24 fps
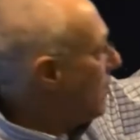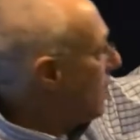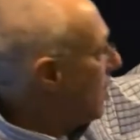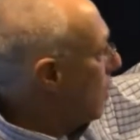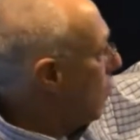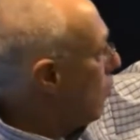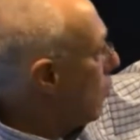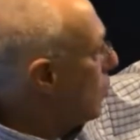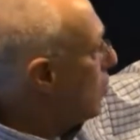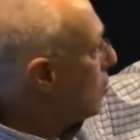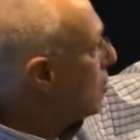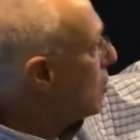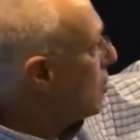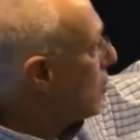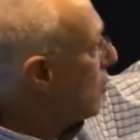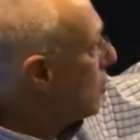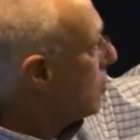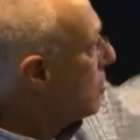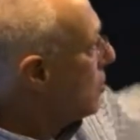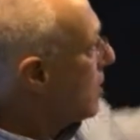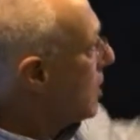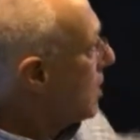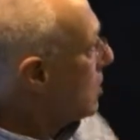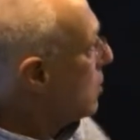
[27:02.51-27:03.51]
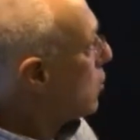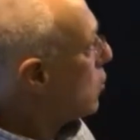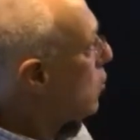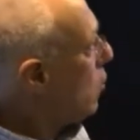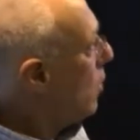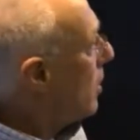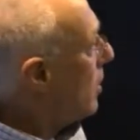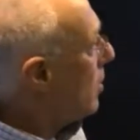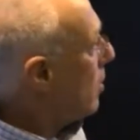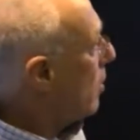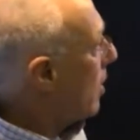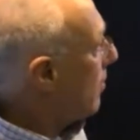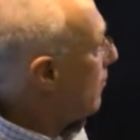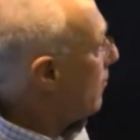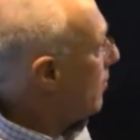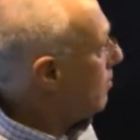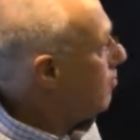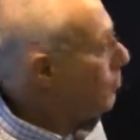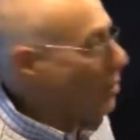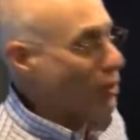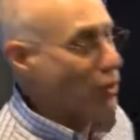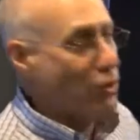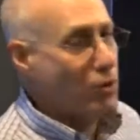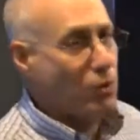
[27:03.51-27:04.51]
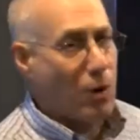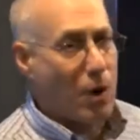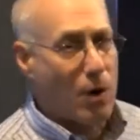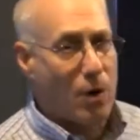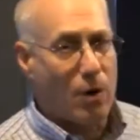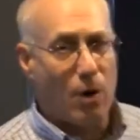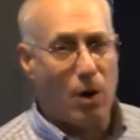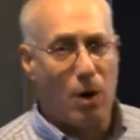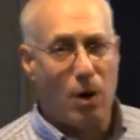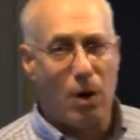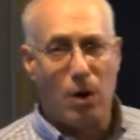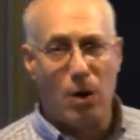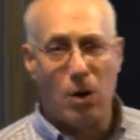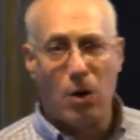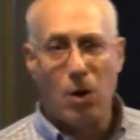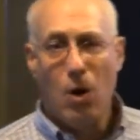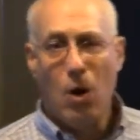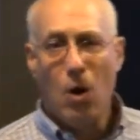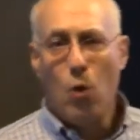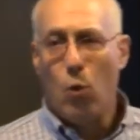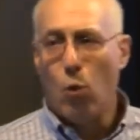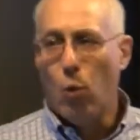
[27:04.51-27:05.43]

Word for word: The words that are squared off in blue are all